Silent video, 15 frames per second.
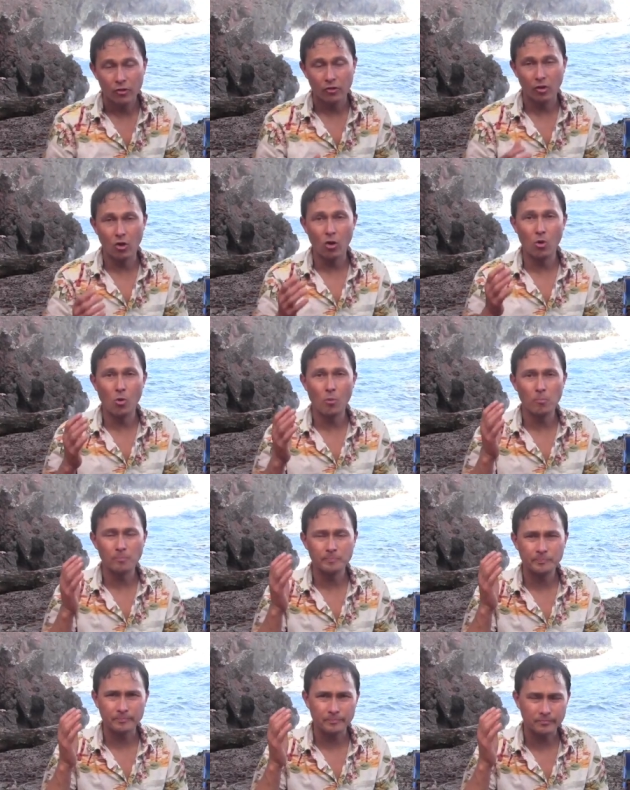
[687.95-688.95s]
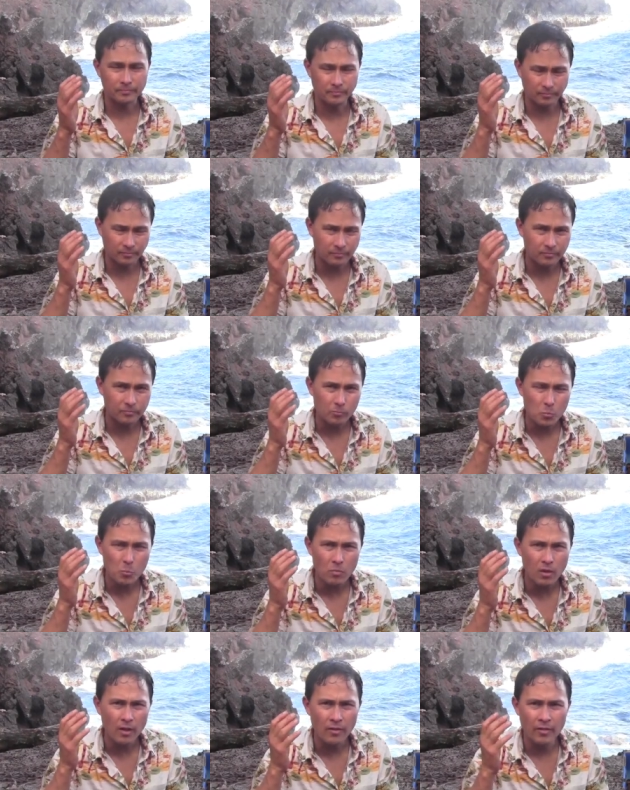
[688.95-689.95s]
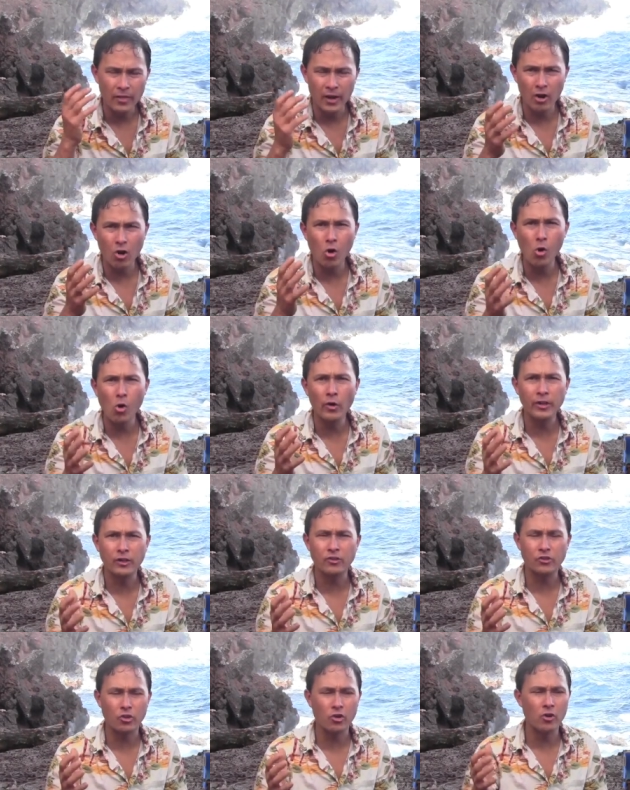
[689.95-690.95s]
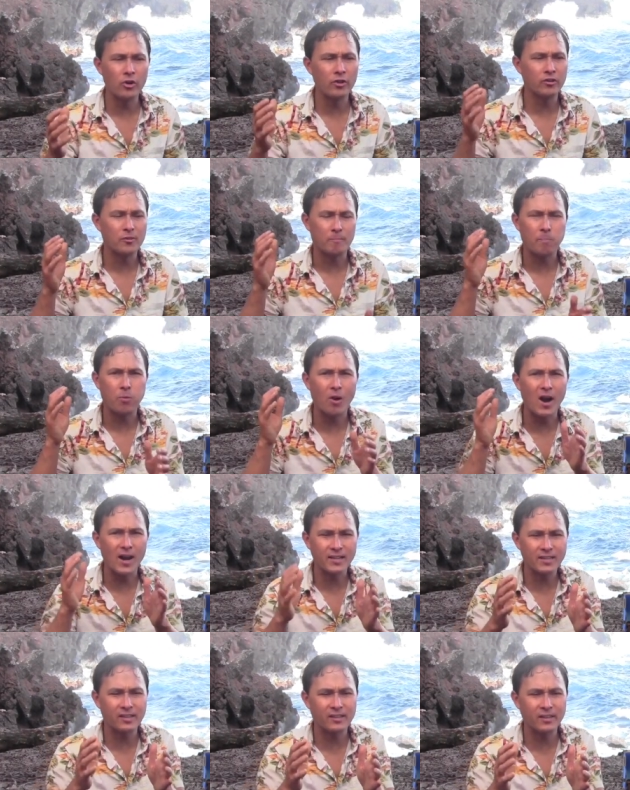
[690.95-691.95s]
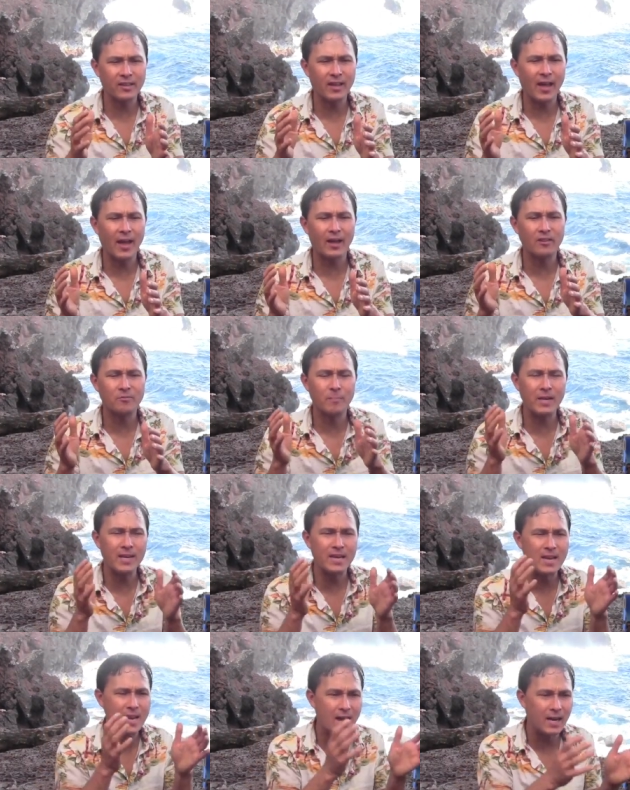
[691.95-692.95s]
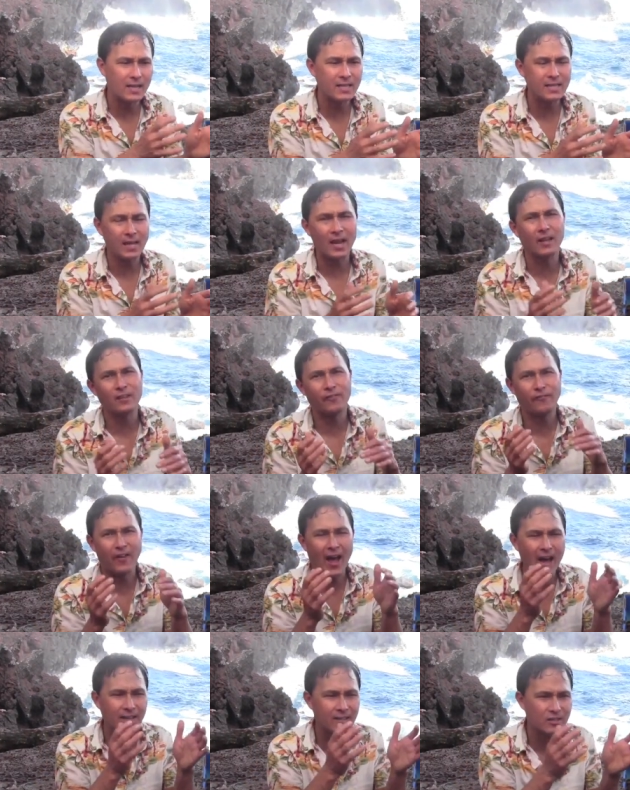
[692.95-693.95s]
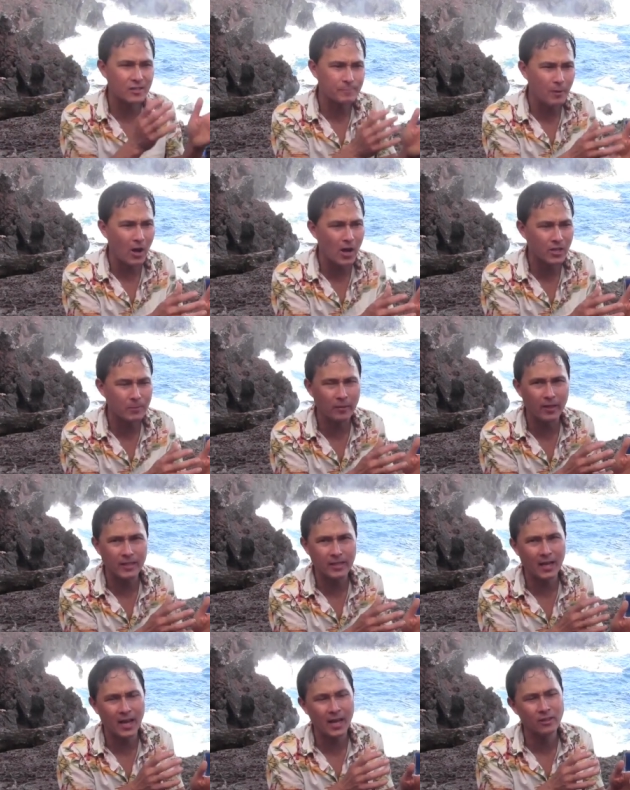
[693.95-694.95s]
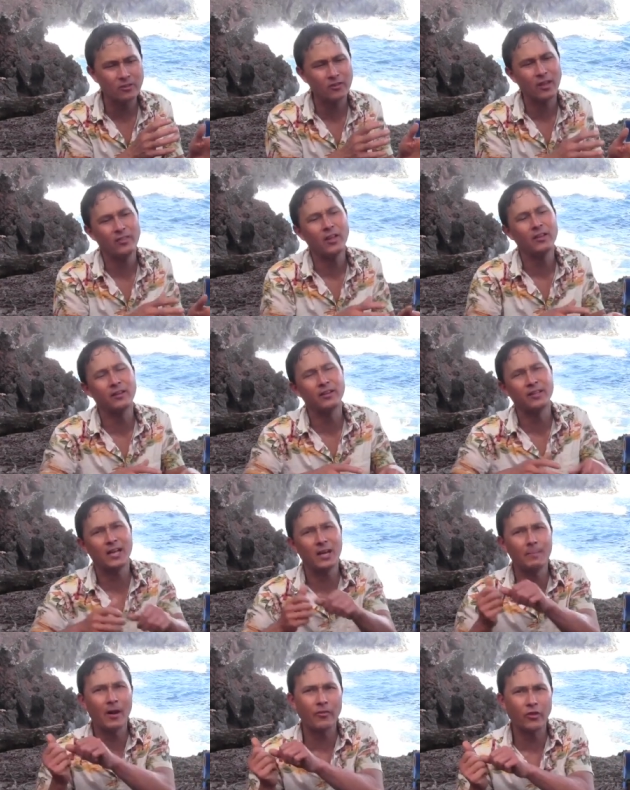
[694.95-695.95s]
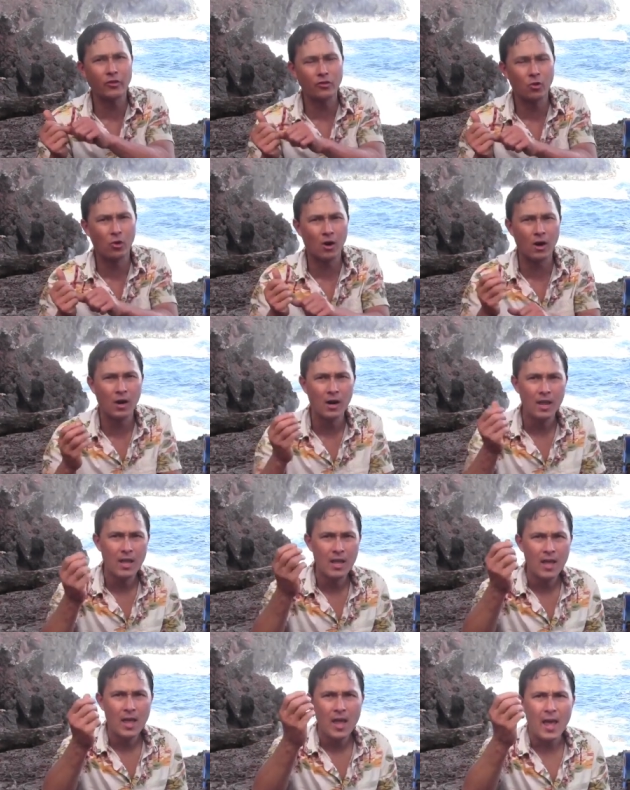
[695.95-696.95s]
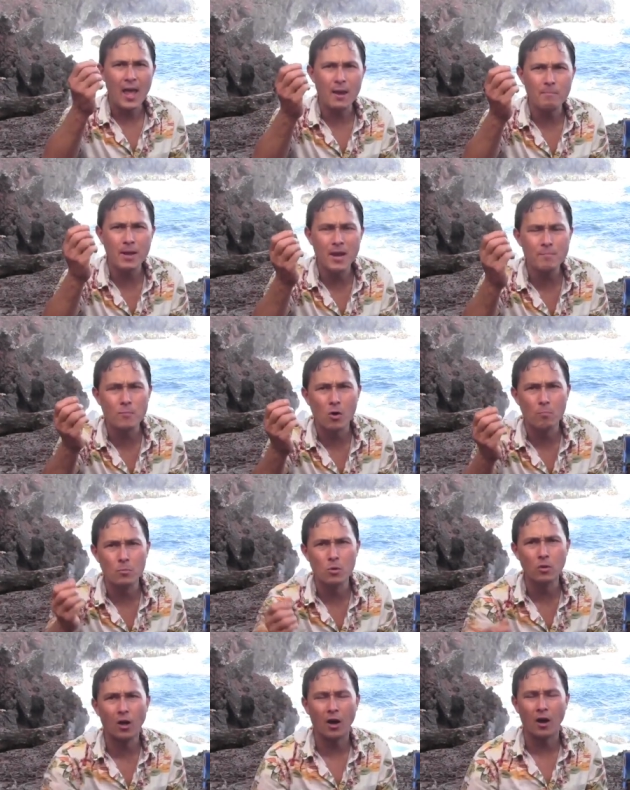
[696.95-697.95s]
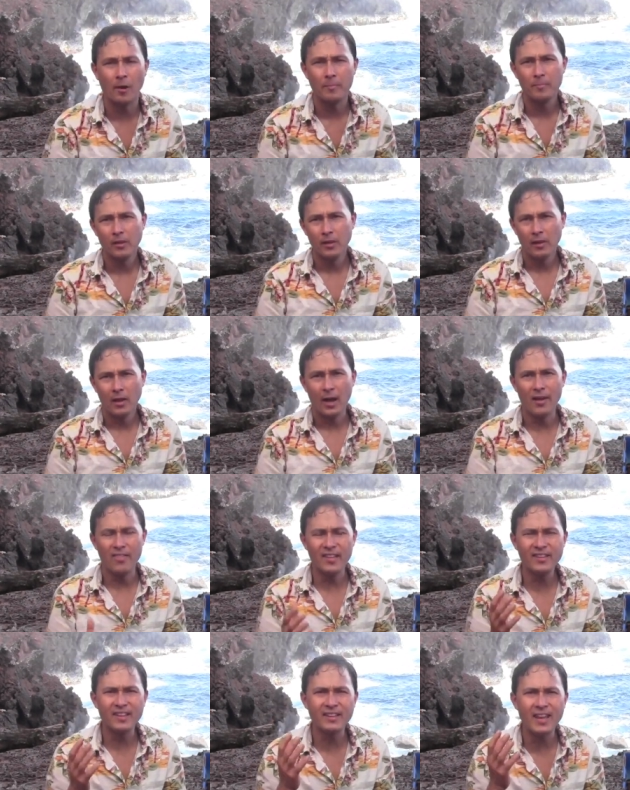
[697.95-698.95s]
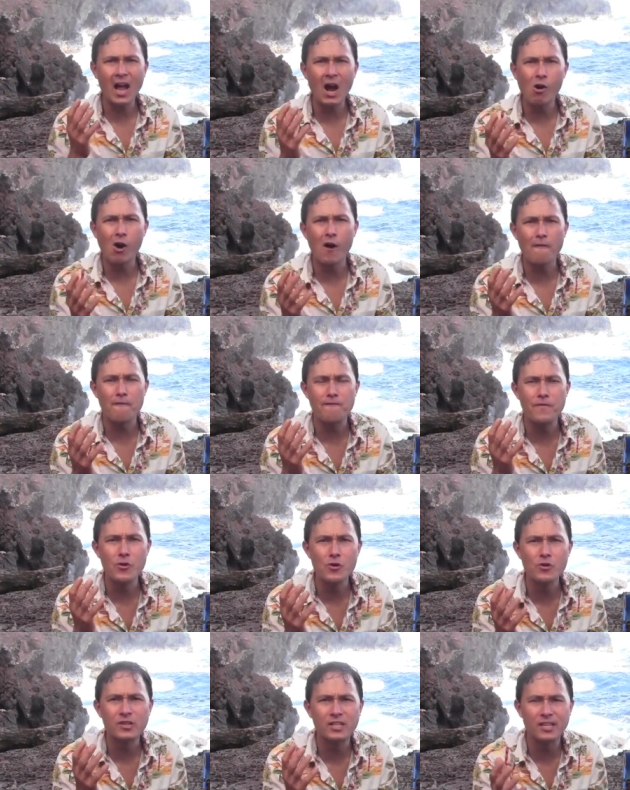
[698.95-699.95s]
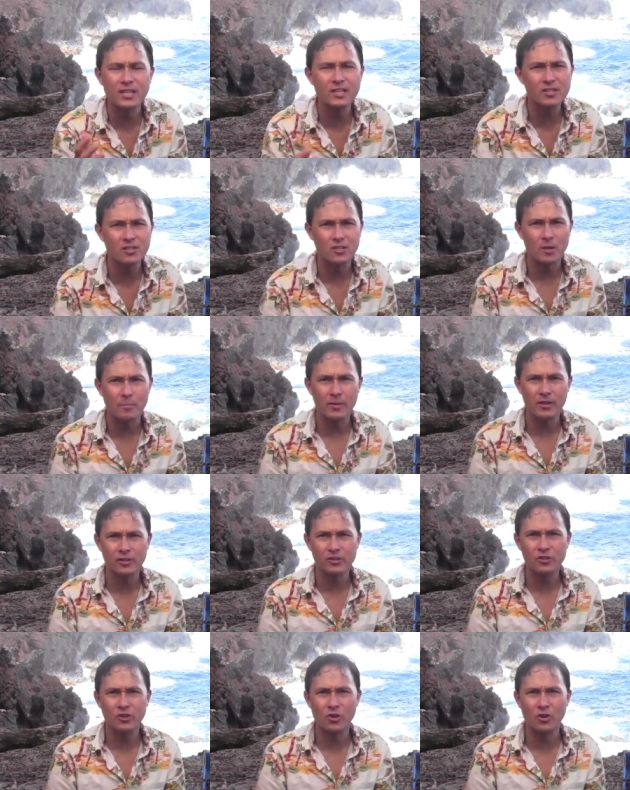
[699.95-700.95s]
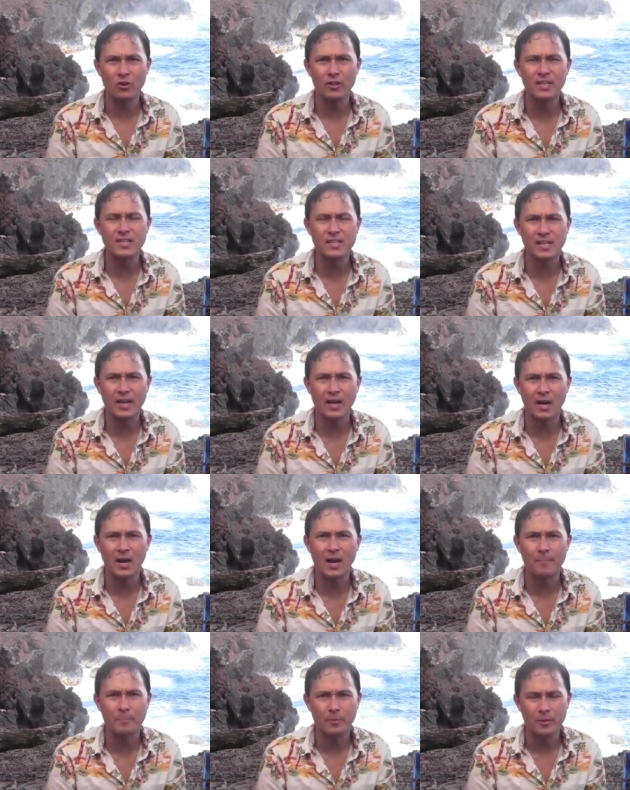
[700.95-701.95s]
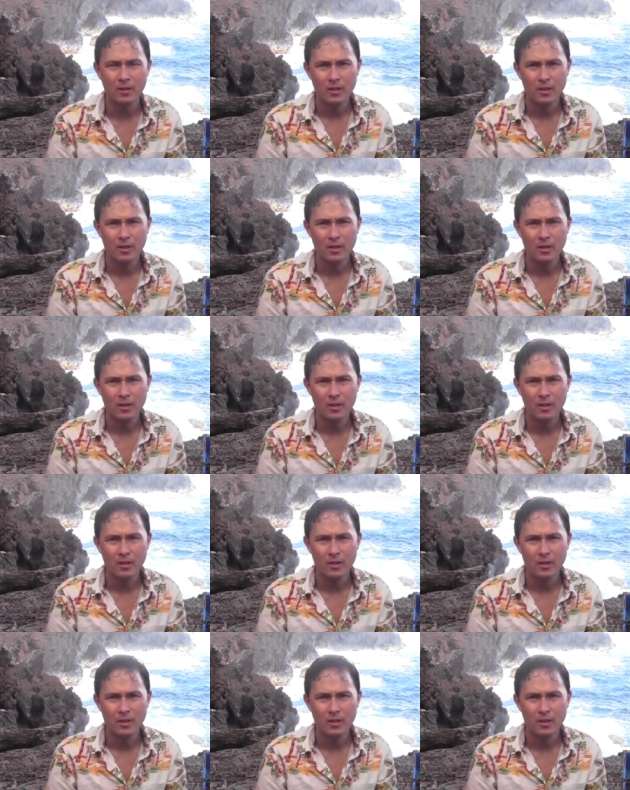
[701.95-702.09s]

So their whole concern is processing as many nuts as fast as possible they can so that they can get them out the door and make more moolah. And this is how our food system is currently set up.